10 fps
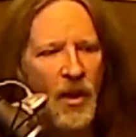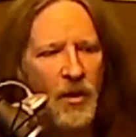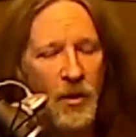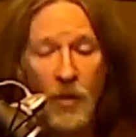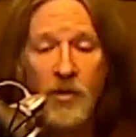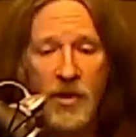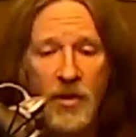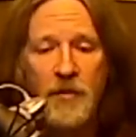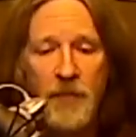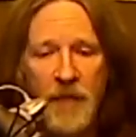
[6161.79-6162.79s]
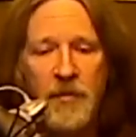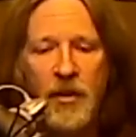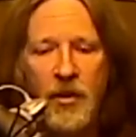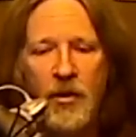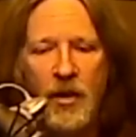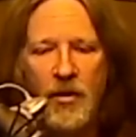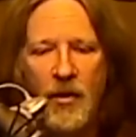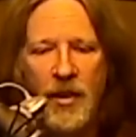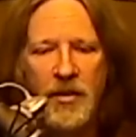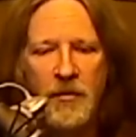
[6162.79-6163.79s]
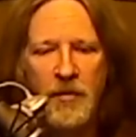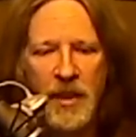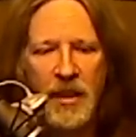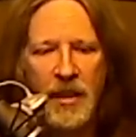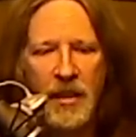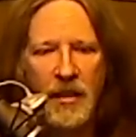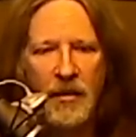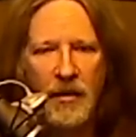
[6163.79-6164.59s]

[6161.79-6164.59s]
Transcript: Those are the people who are going to be